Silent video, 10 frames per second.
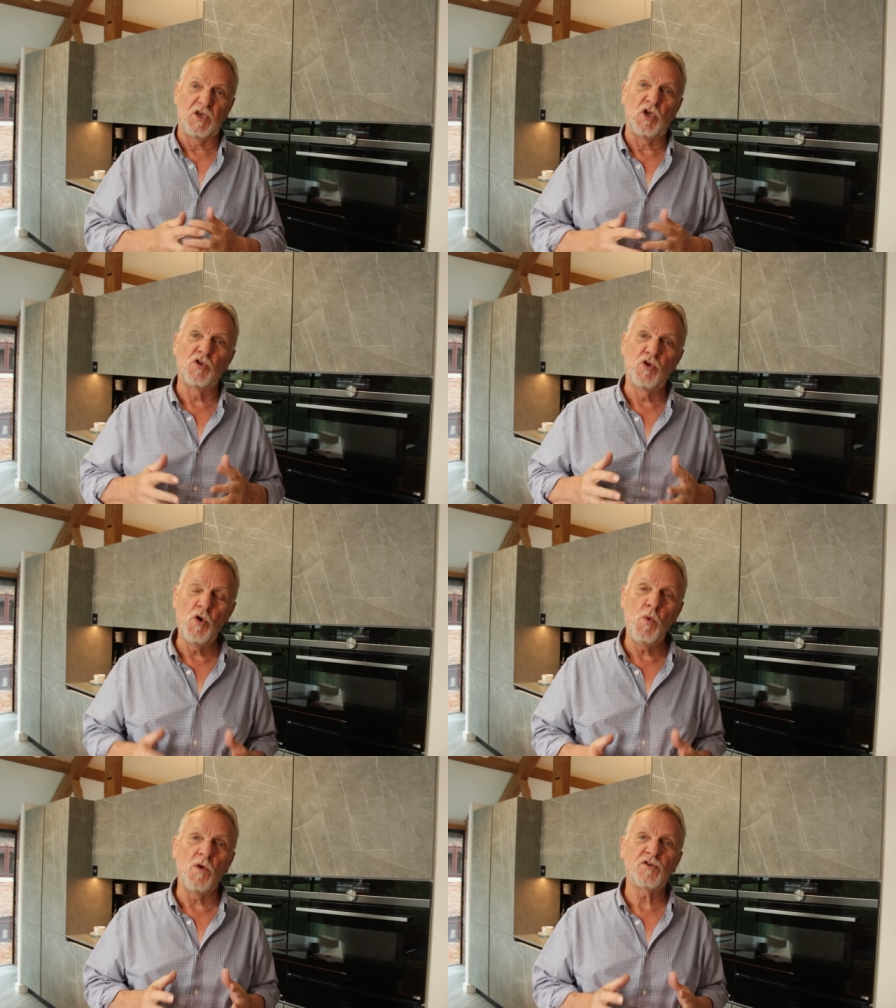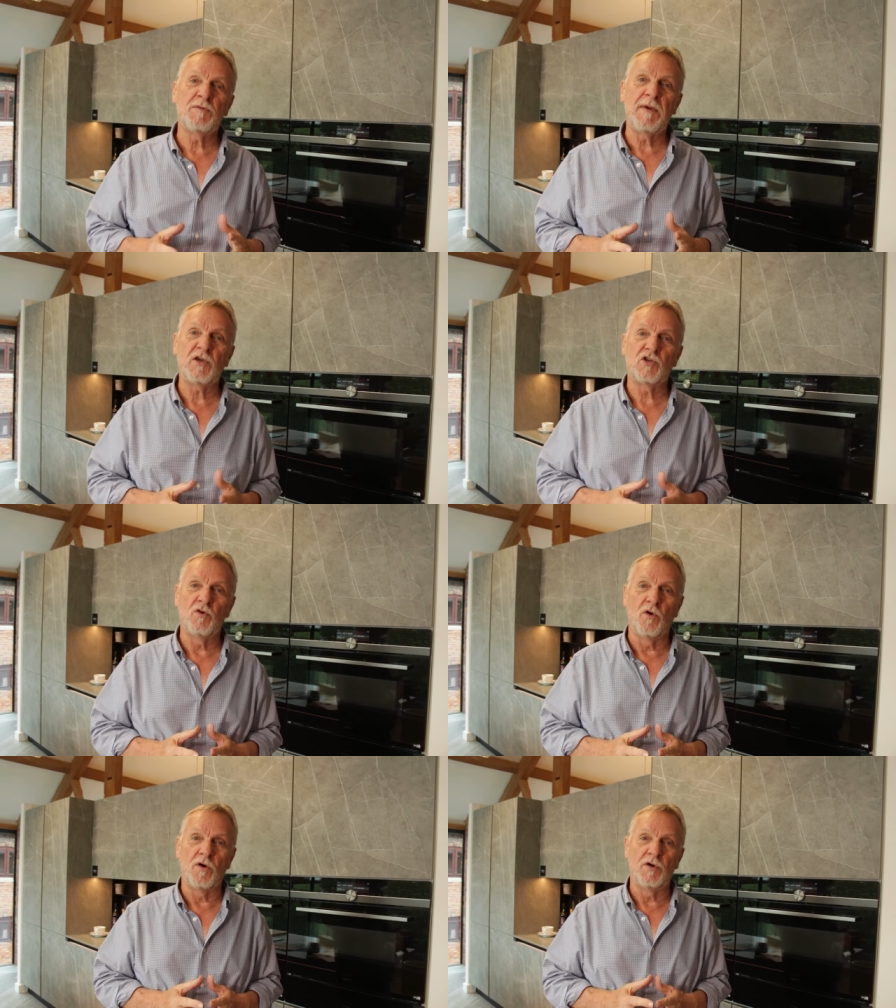You do want to make
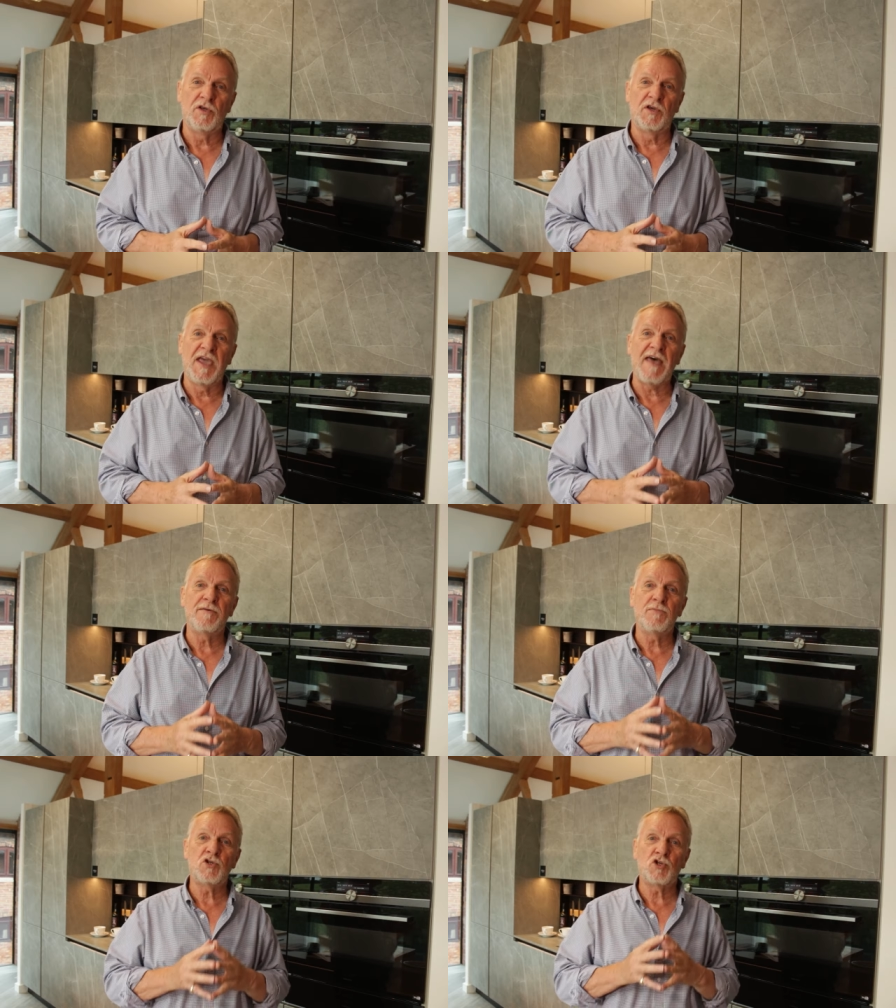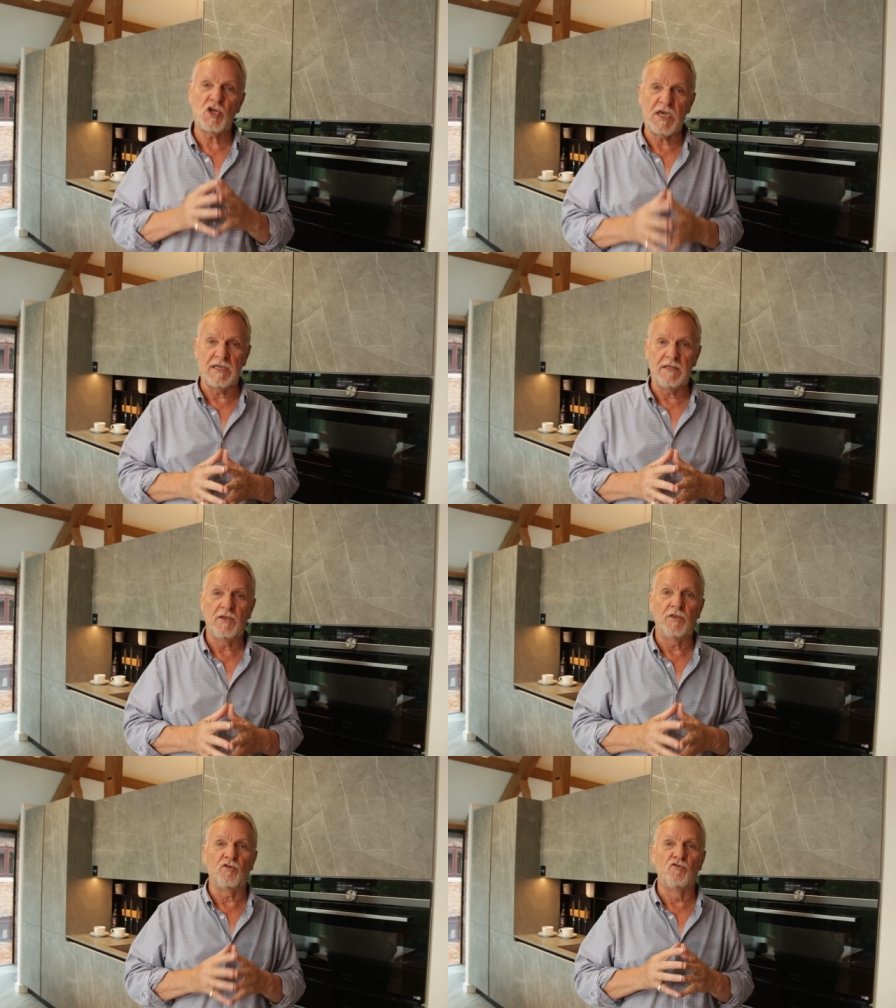sure you get the machine
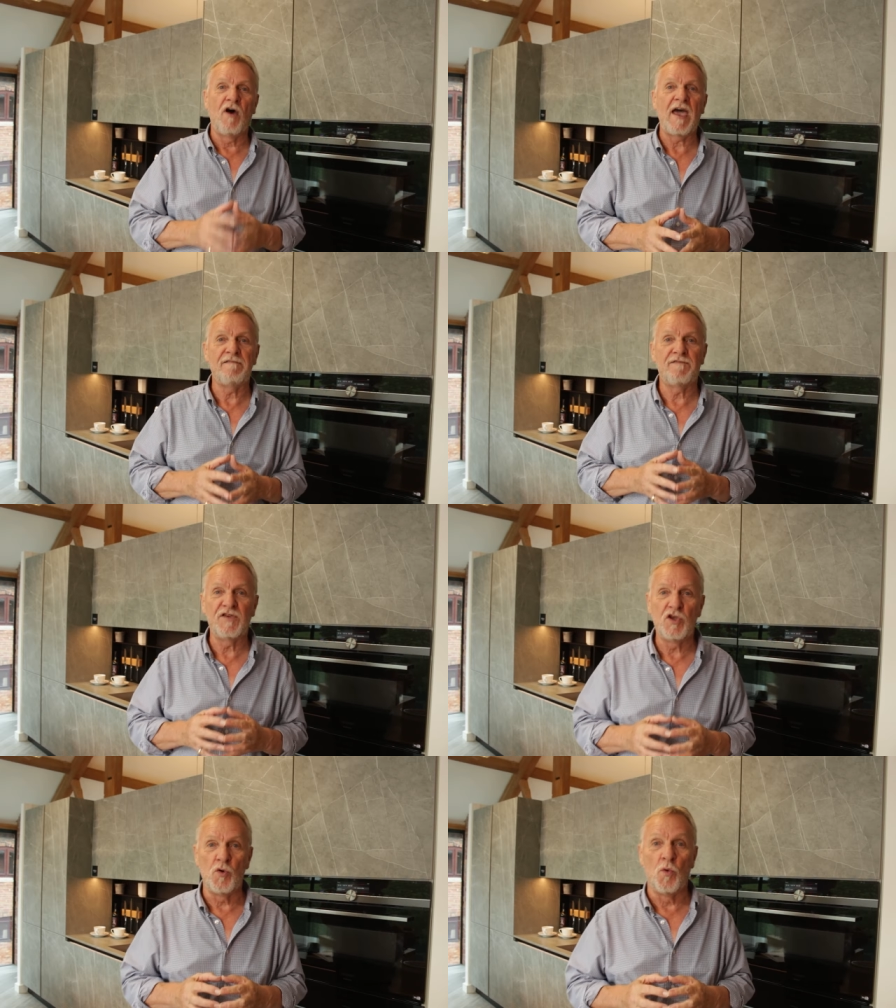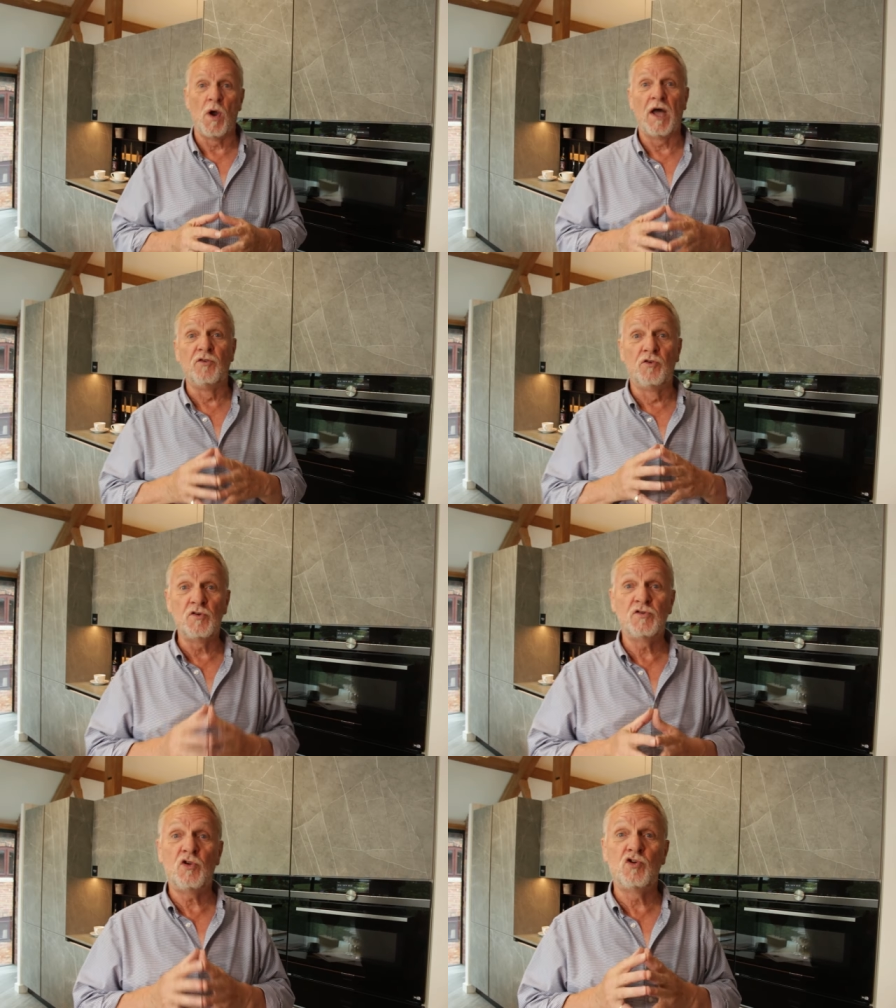that's right for you and
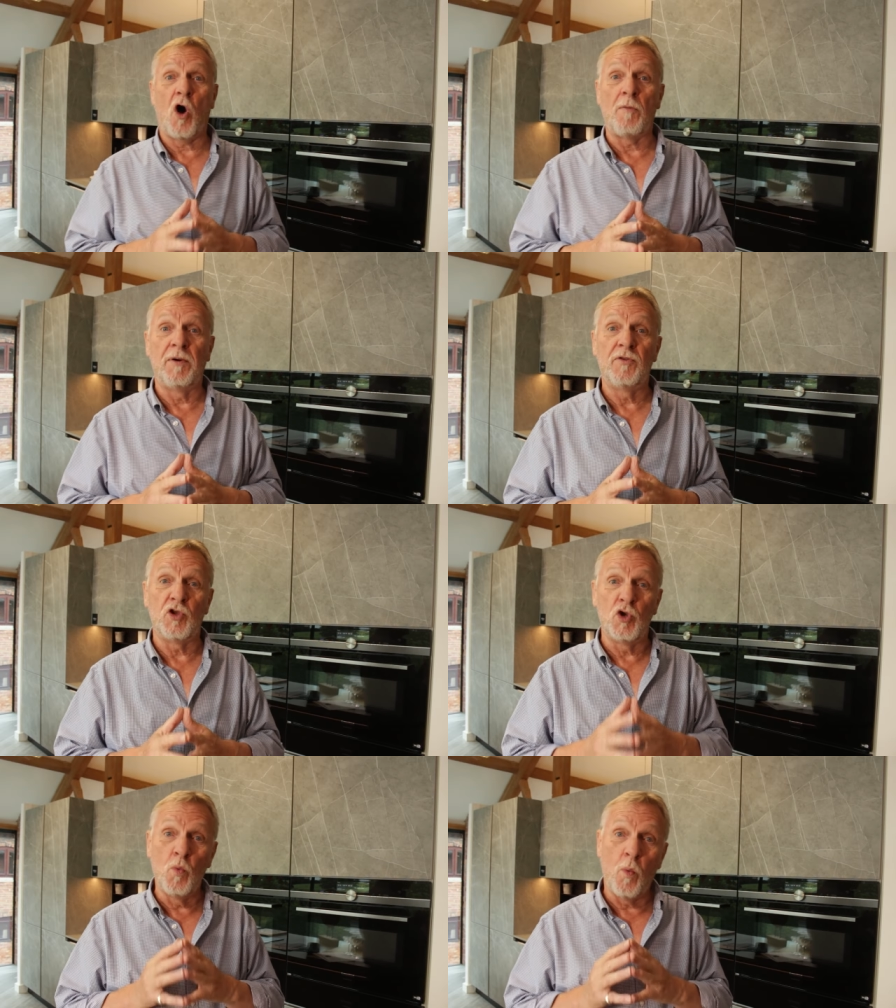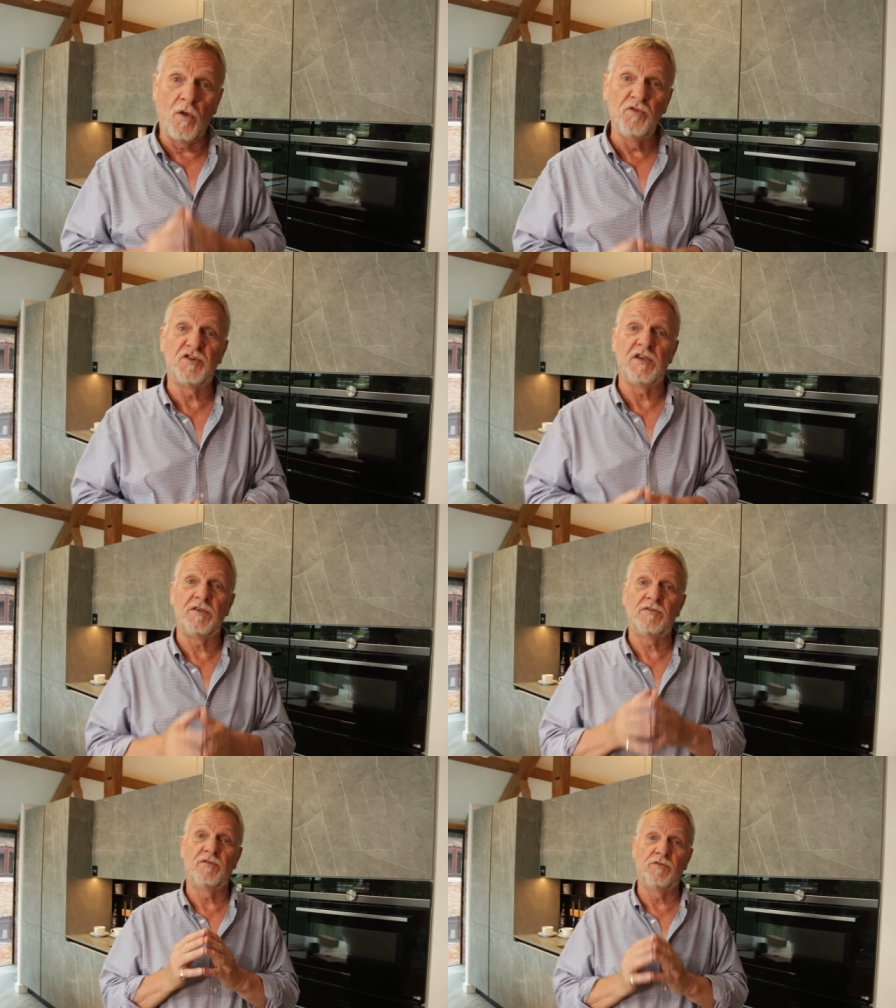does the job that you want it
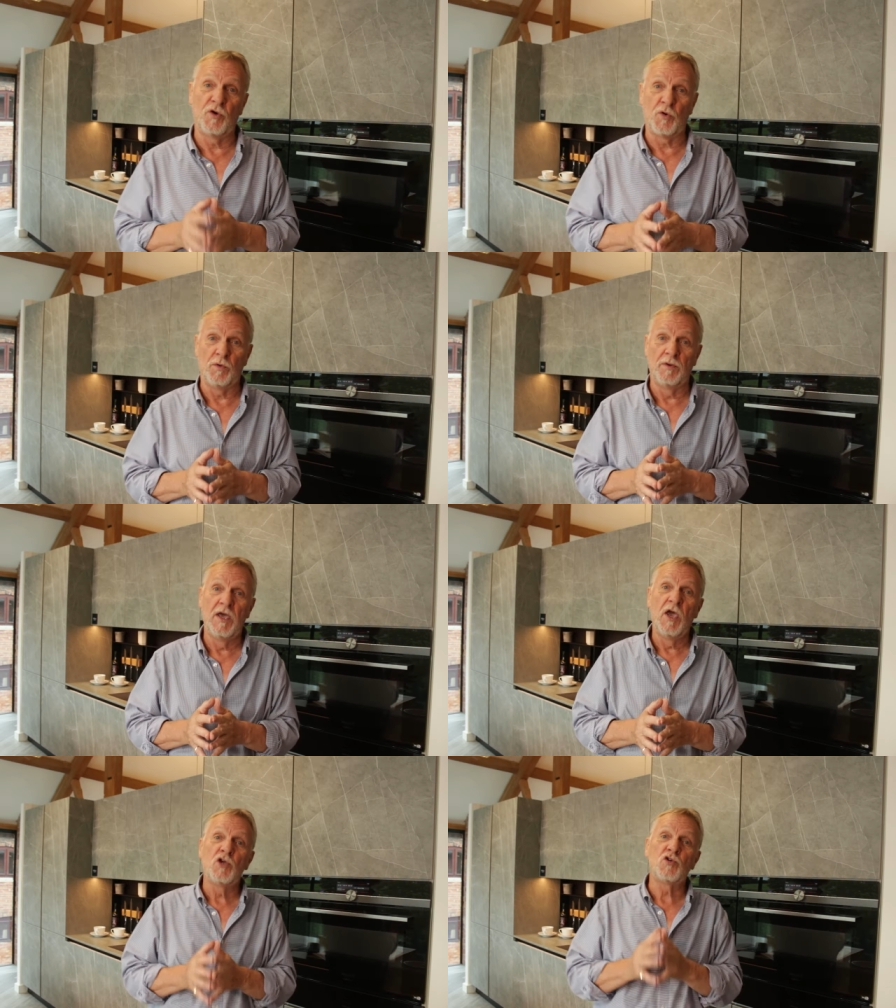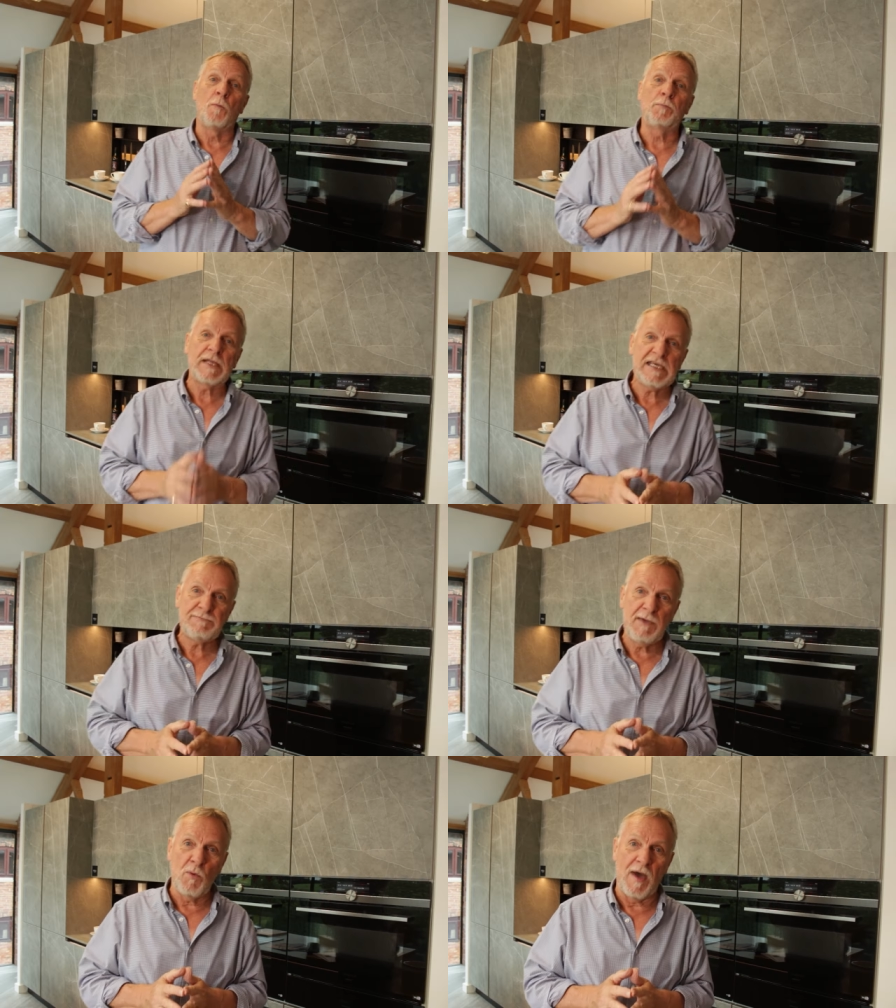to do. So
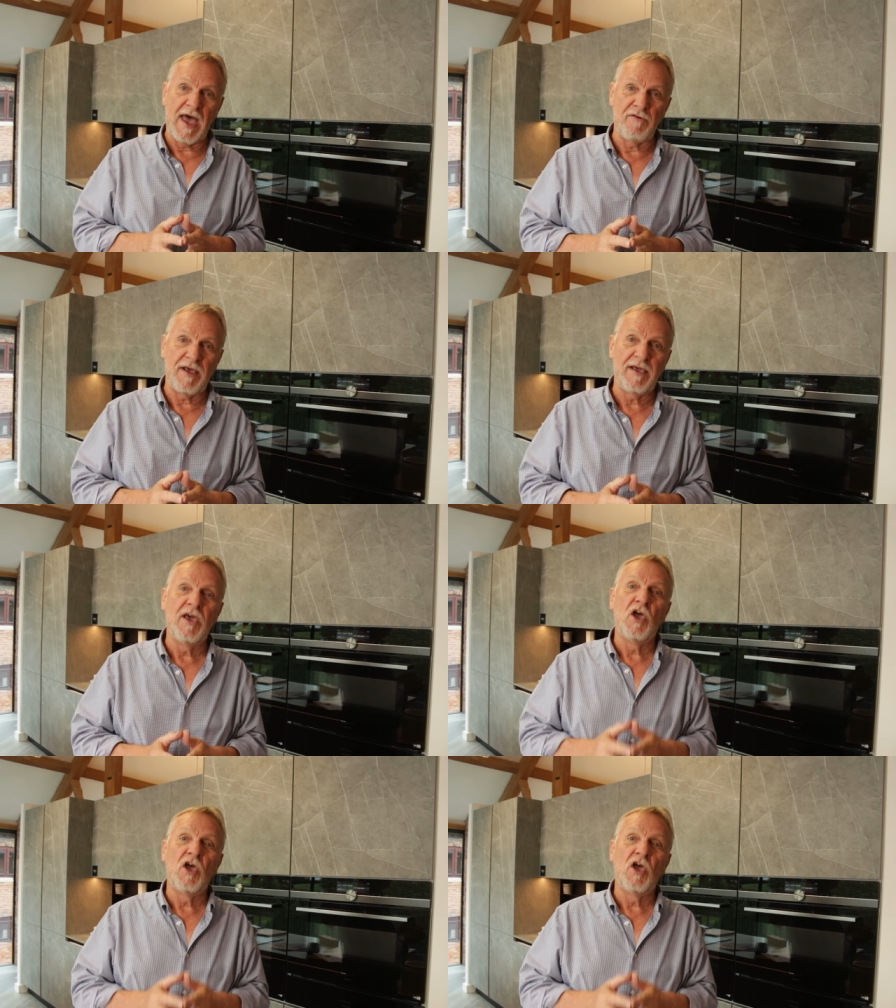please be wary,